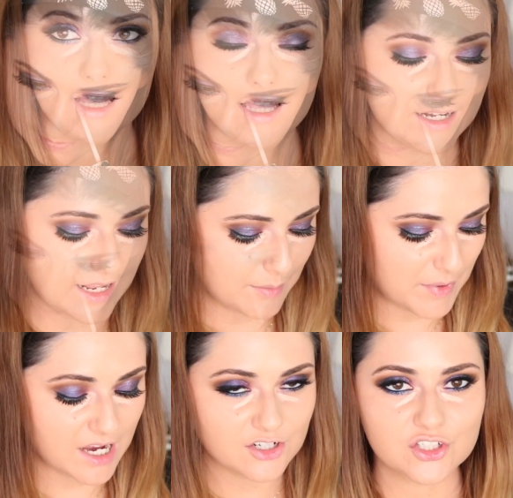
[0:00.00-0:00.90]
And
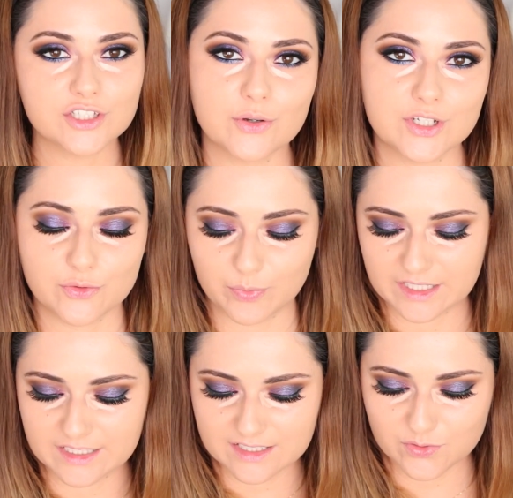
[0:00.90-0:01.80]
I'm actually going to
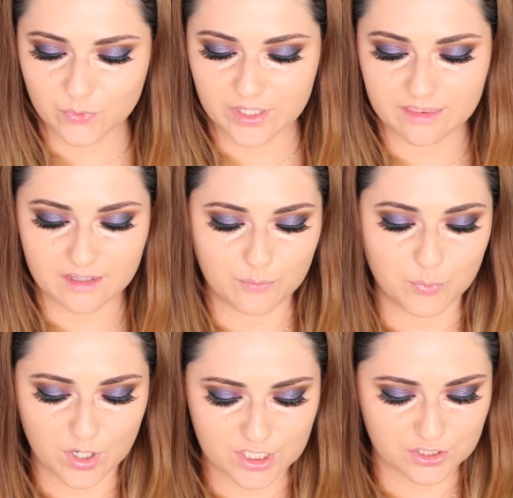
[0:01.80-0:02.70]
blend this with a
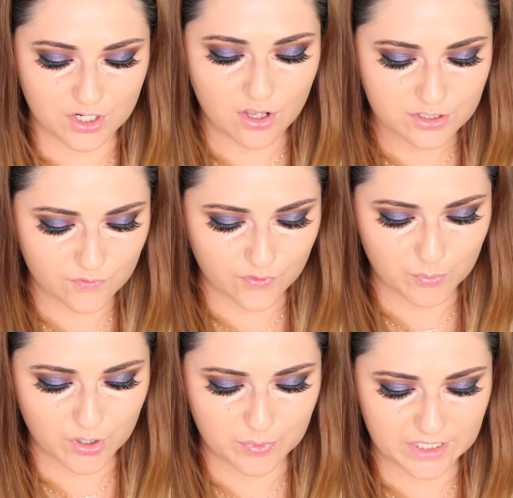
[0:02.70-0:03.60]
brush also
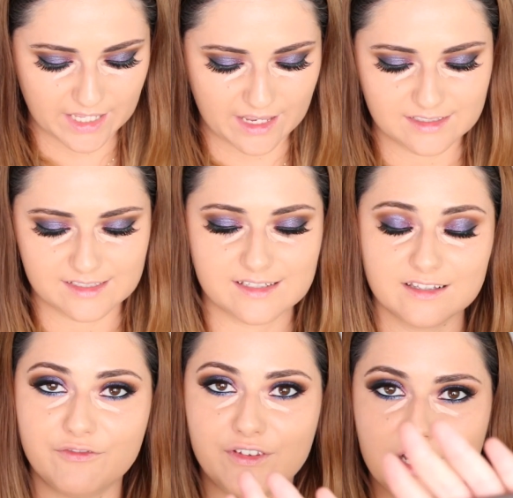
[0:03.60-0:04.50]
from Urban Decay. This is
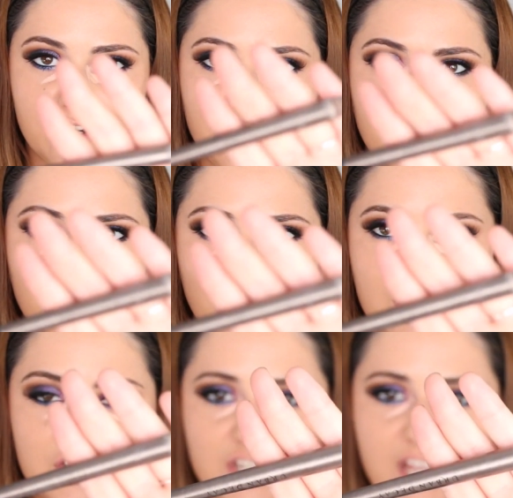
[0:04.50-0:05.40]
the finger
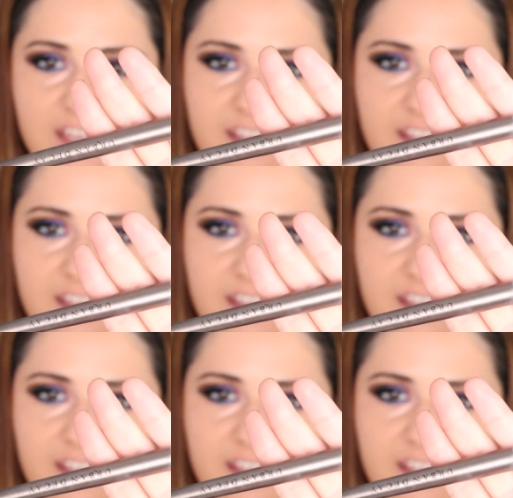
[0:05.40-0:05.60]
brush,